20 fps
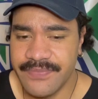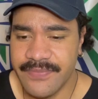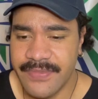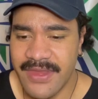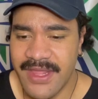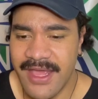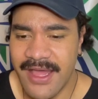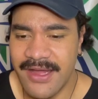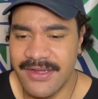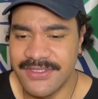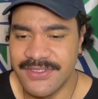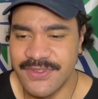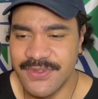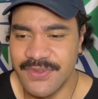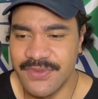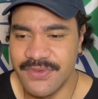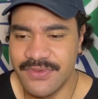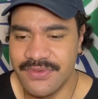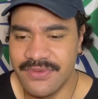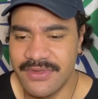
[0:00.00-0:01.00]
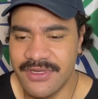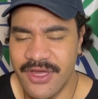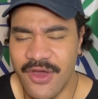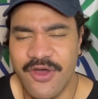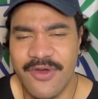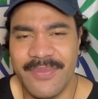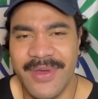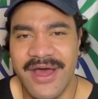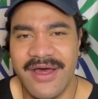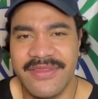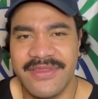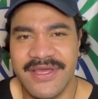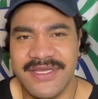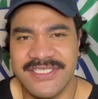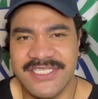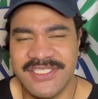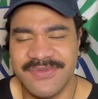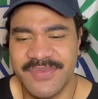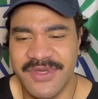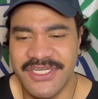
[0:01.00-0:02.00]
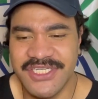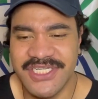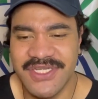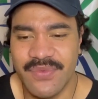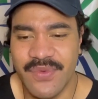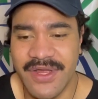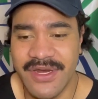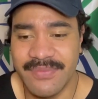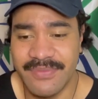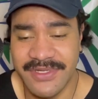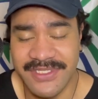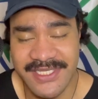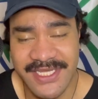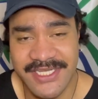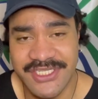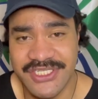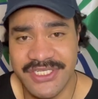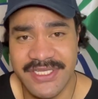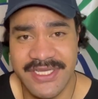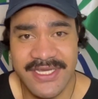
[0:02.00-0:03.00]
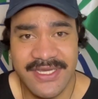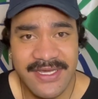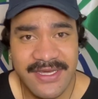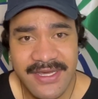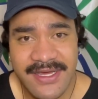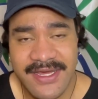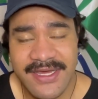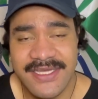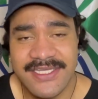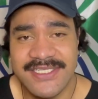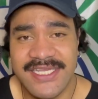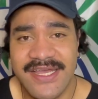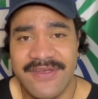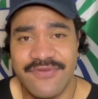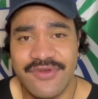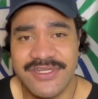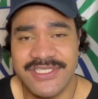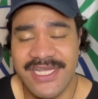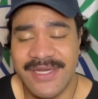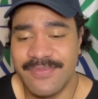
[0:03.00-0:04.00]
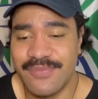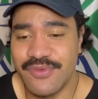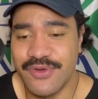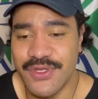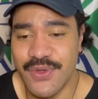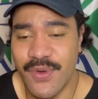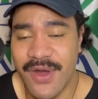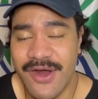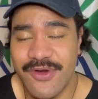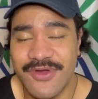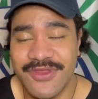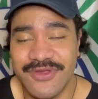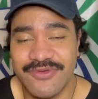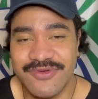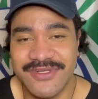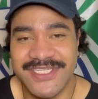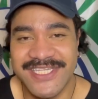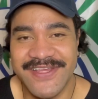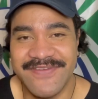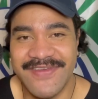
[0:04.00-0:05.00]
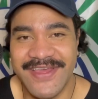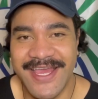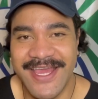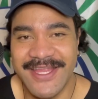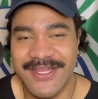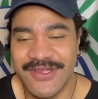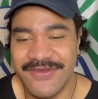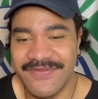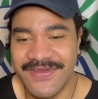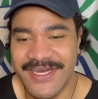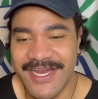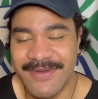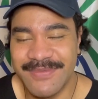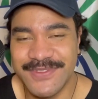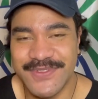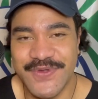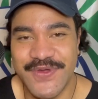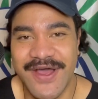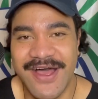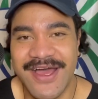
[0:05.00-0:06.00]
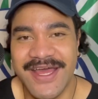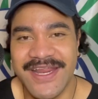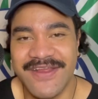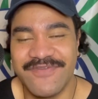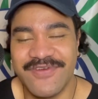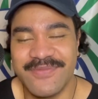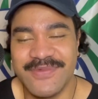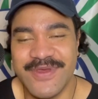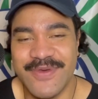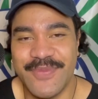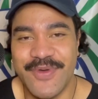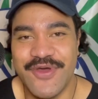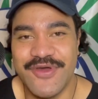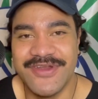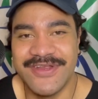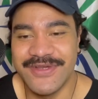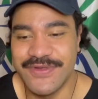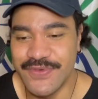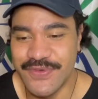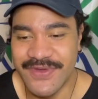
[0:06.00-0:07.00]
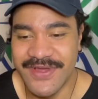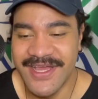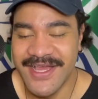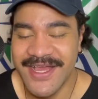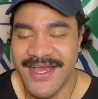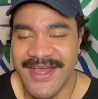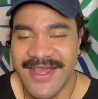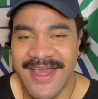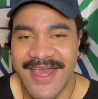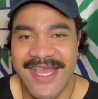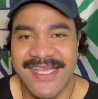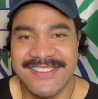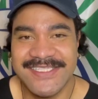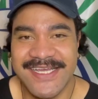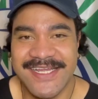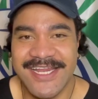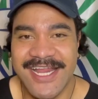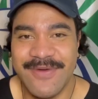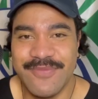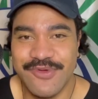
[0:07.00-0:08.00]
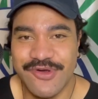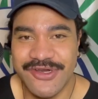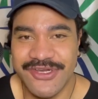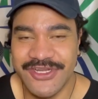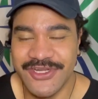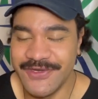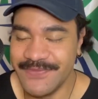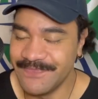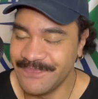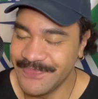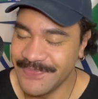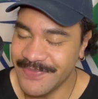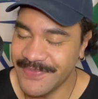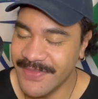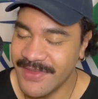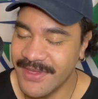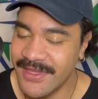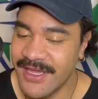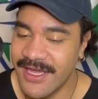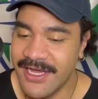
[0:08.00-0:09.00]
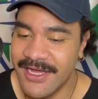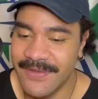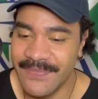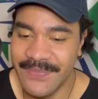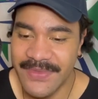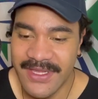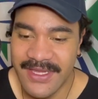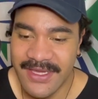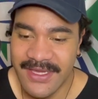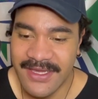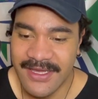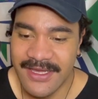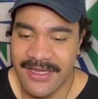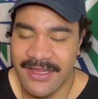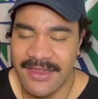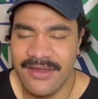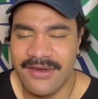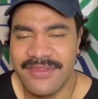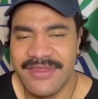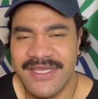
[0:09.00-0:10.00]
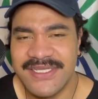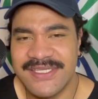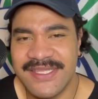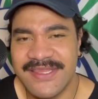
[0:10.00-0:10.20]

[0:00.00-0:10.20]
how to go about things, especially when potentially, say for example, you are on the receiving end of an absolute hiding from your opponent who has their number on you. A lot of things to